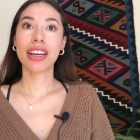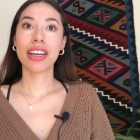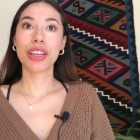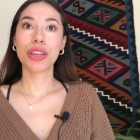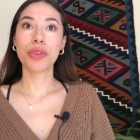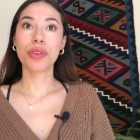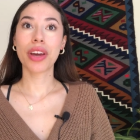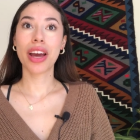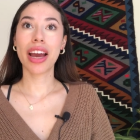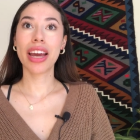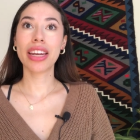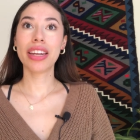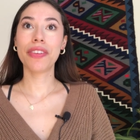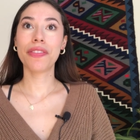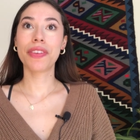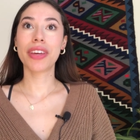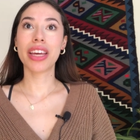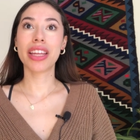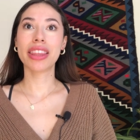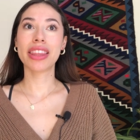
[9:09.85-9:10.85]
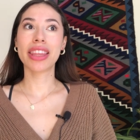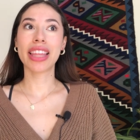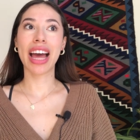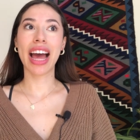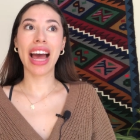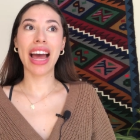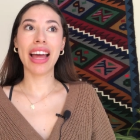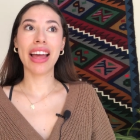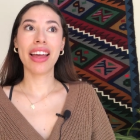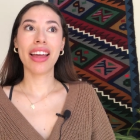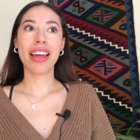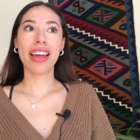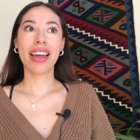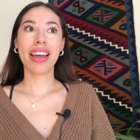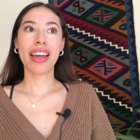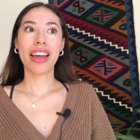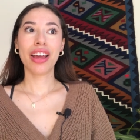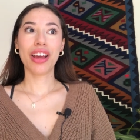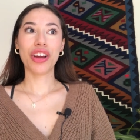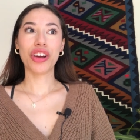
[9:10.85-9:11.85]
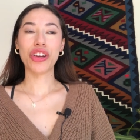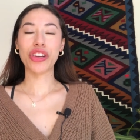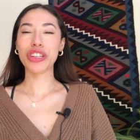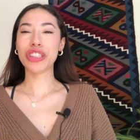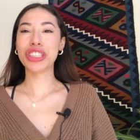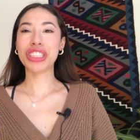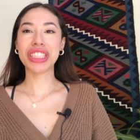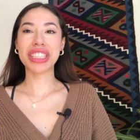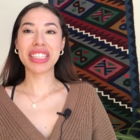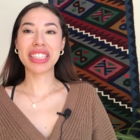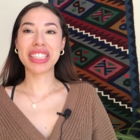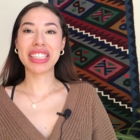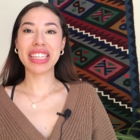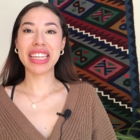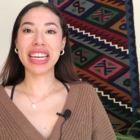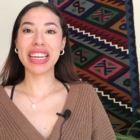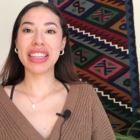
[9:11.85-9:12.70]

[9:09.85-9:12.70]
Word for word: you kind of get that urgency